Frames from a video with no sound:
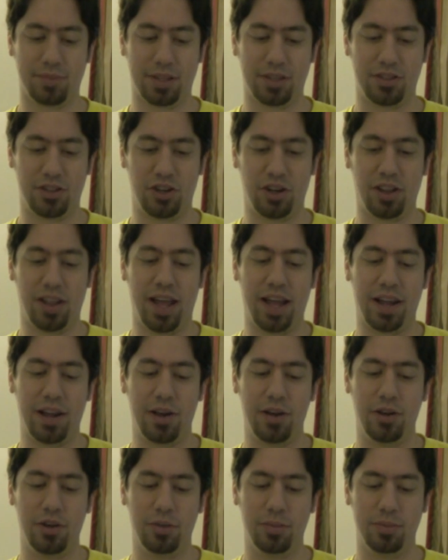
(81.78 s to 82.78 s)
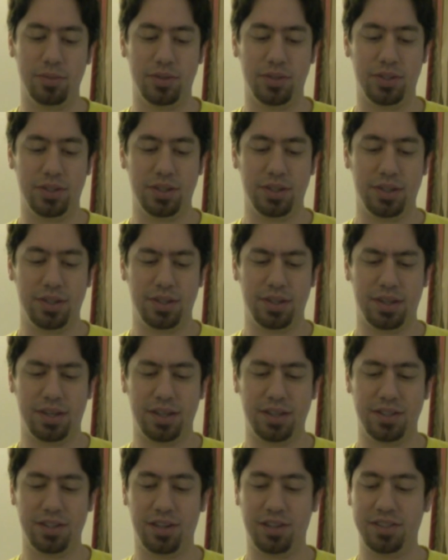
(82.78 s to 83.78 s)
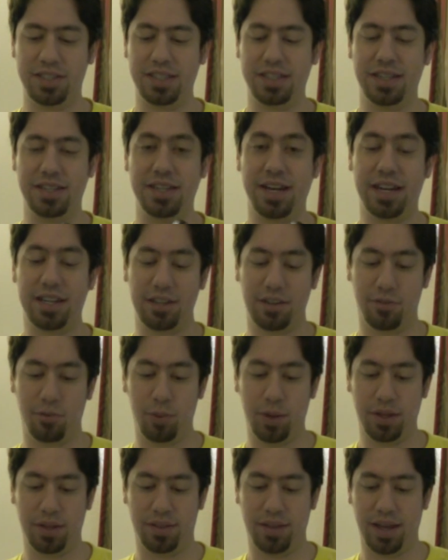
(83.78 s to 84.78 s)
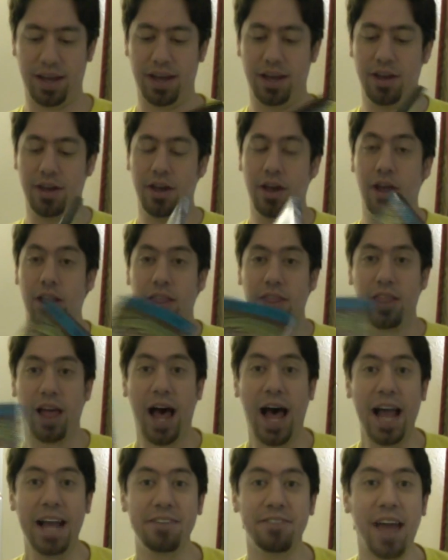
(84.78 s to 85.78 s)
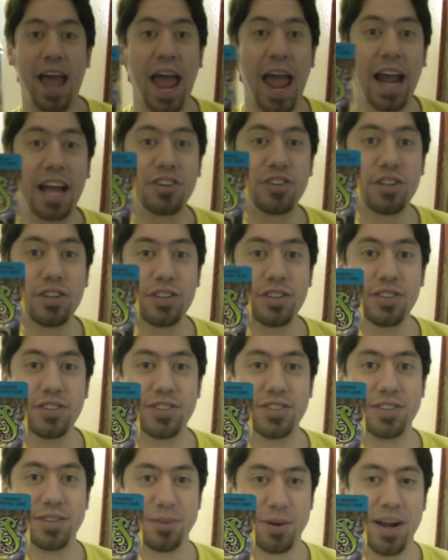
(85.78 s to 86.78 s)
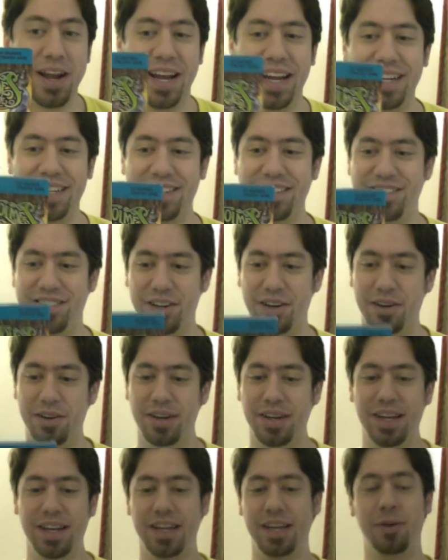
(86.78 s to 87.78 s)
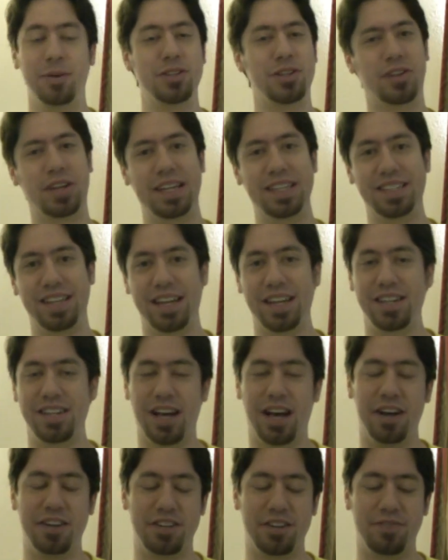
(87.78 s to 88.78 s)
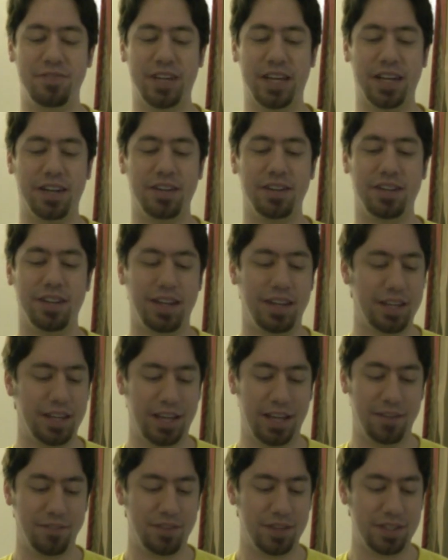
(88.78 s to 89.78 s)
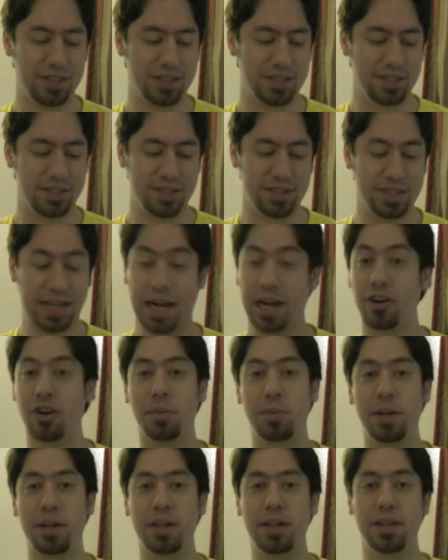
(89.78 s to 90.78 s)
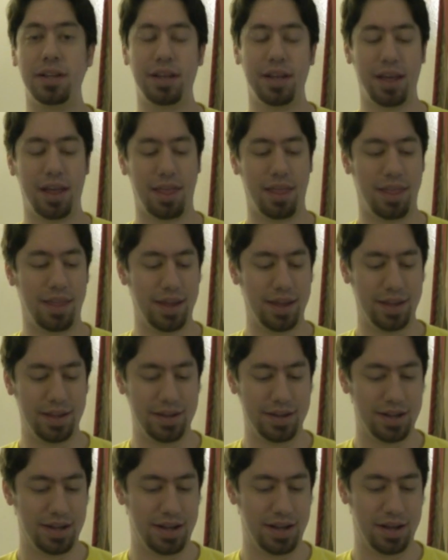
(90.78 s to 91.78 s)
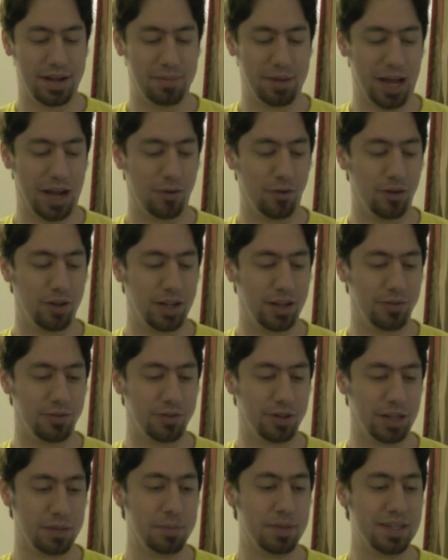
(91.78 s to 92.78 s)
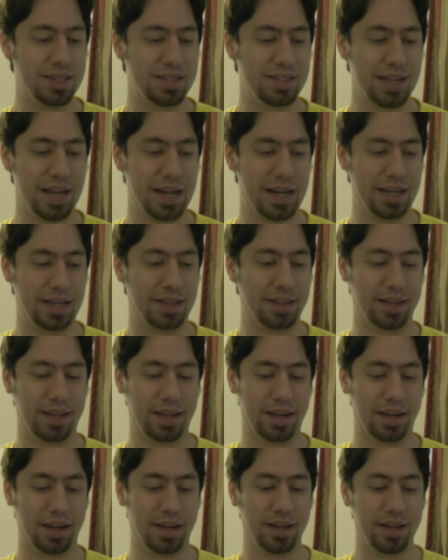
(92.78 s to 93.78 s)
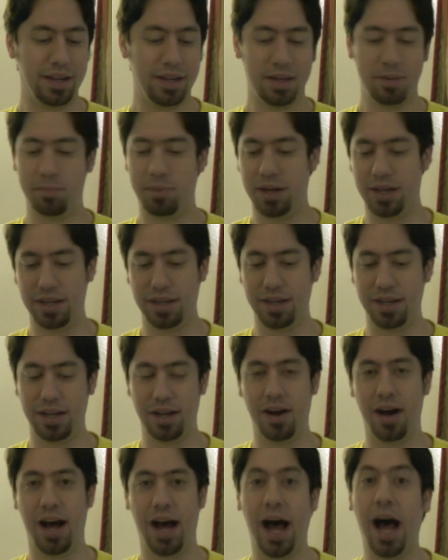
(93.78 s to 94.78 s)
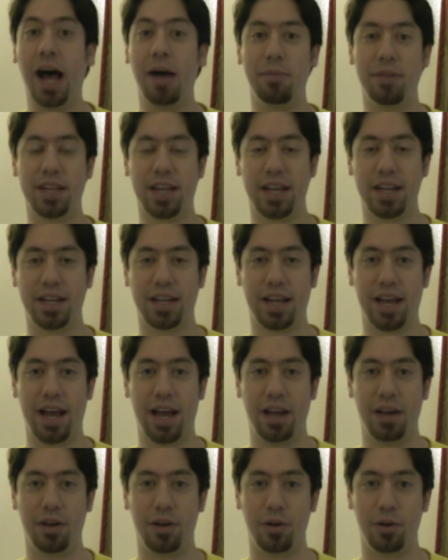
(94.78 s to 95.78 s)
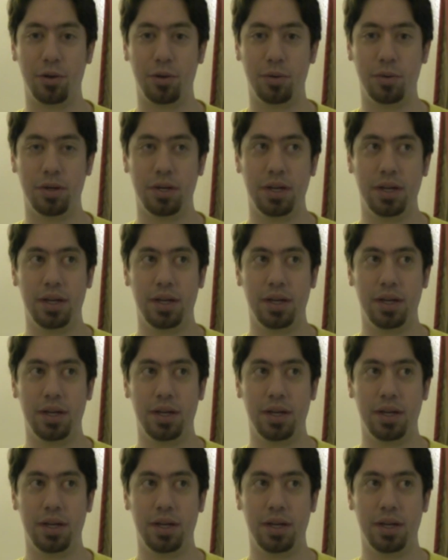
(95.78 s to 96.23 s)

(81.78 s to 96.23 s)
Sherlock Holmes, Consulting Detective, with live actors, right? So it was only $10. I figured if it's terrible, then I won't have really missed anything. But, I'm the kind of guy who